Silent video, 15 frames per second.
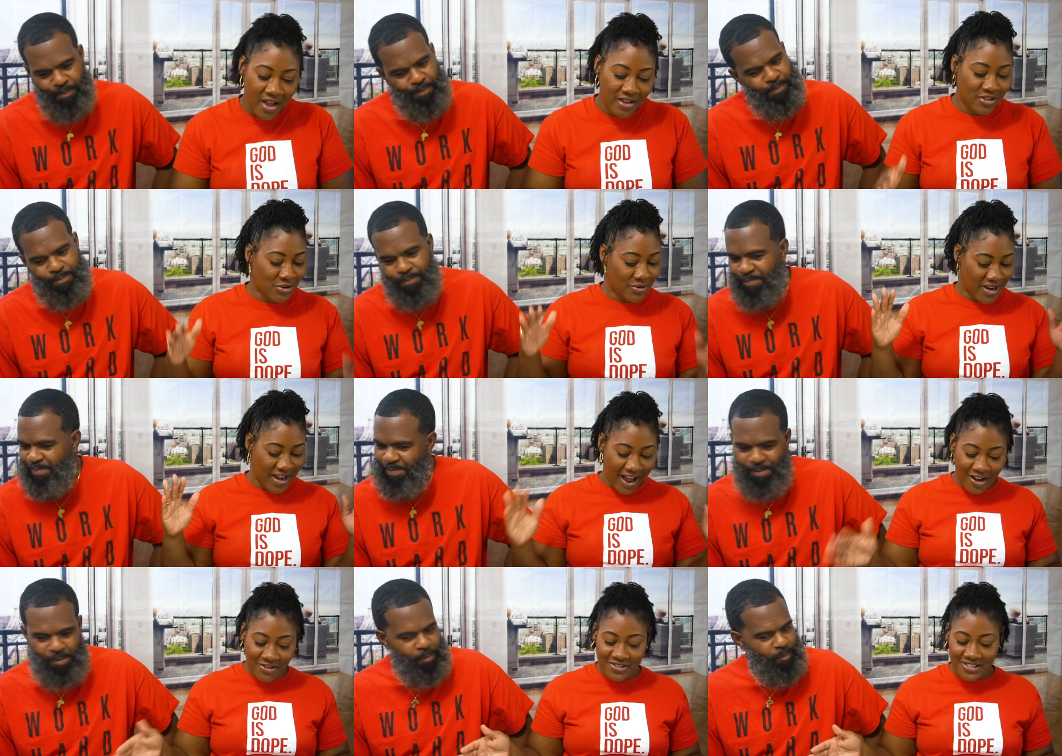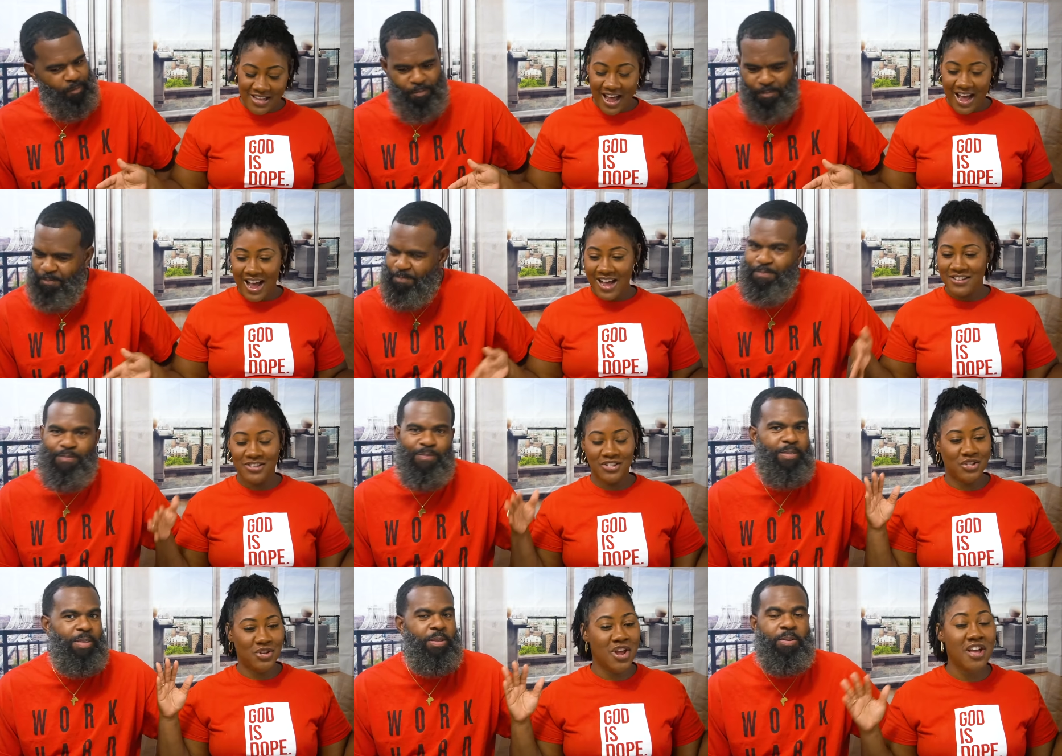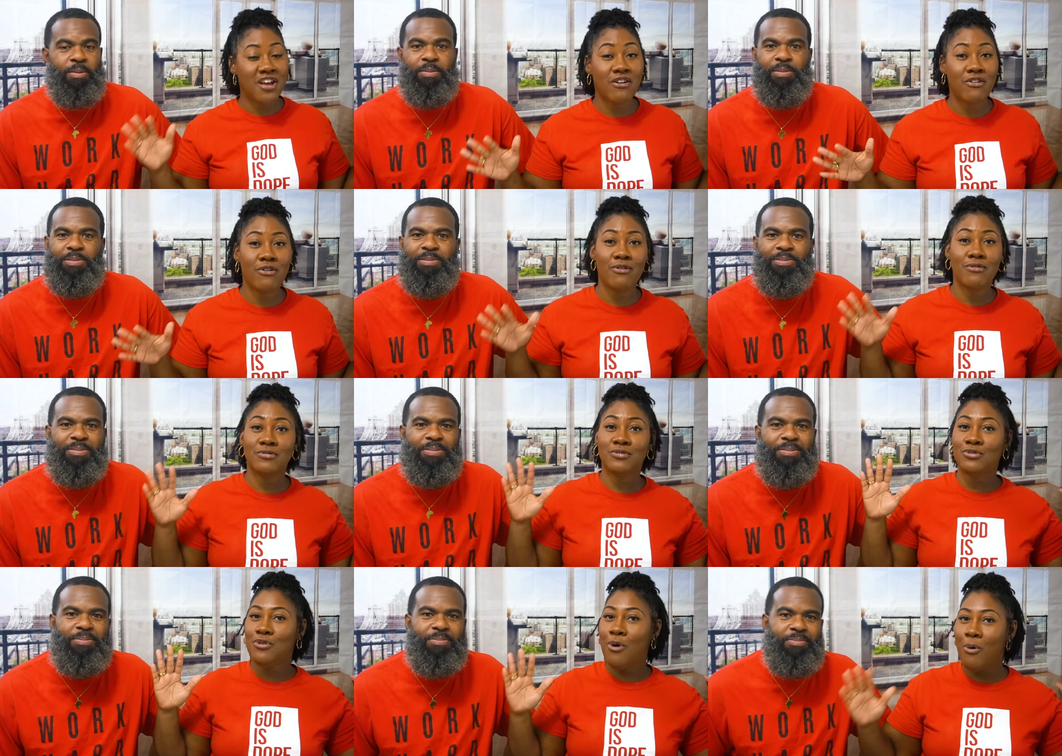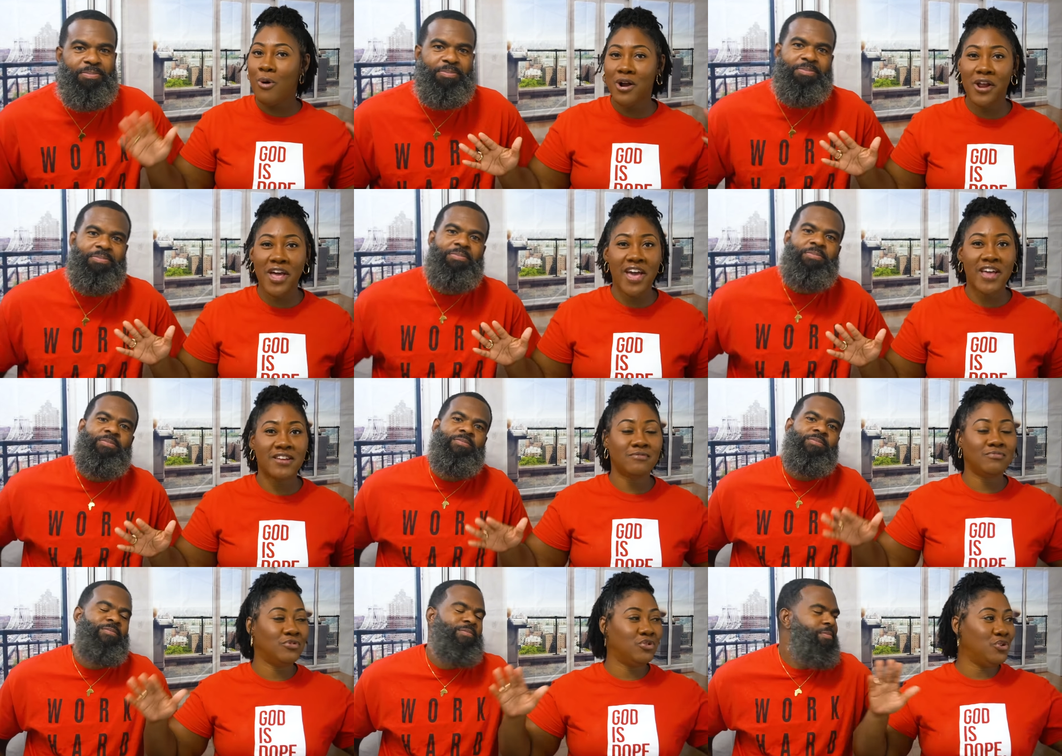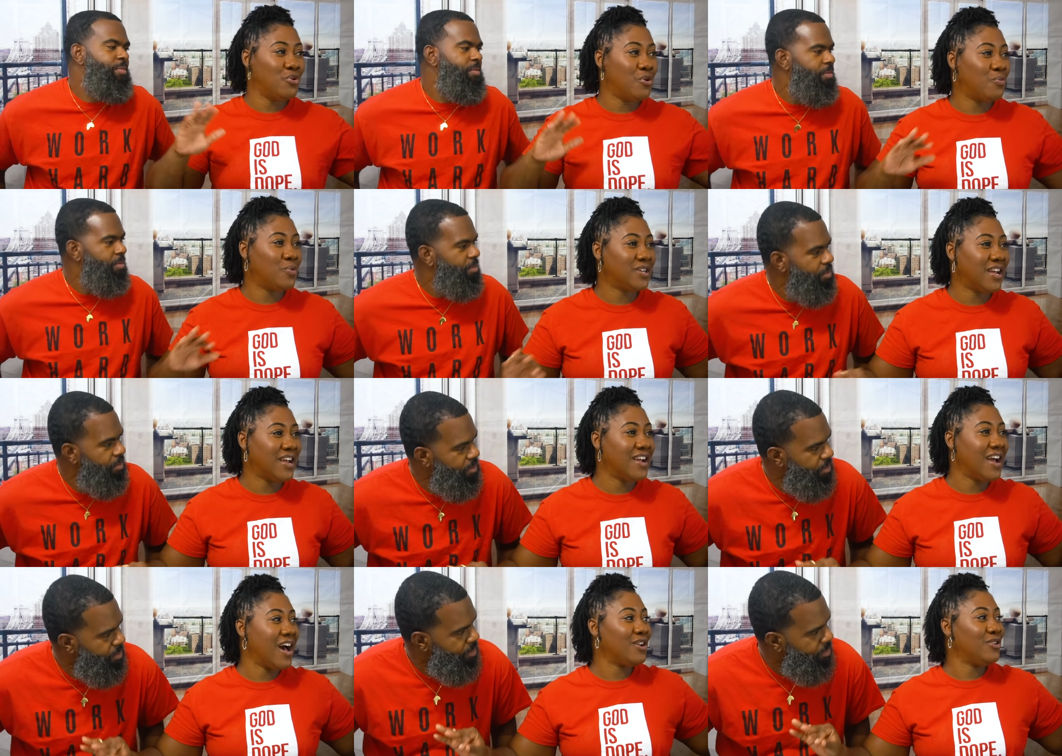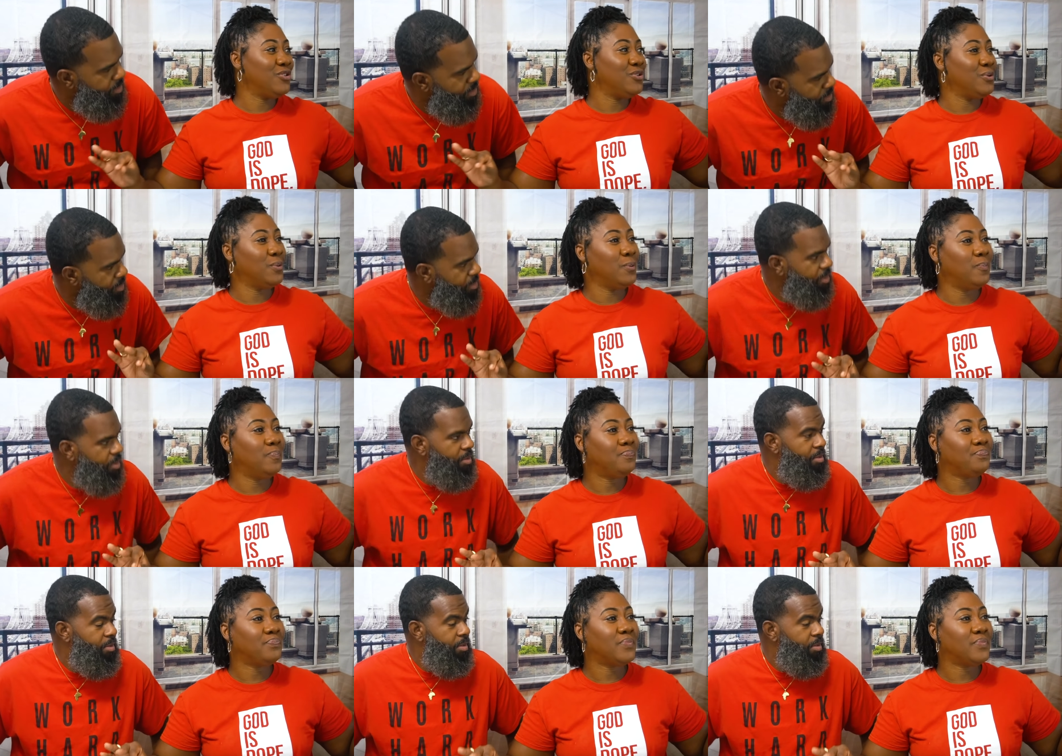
Speaker 1: So they outside, still going at it, doing what they got to do.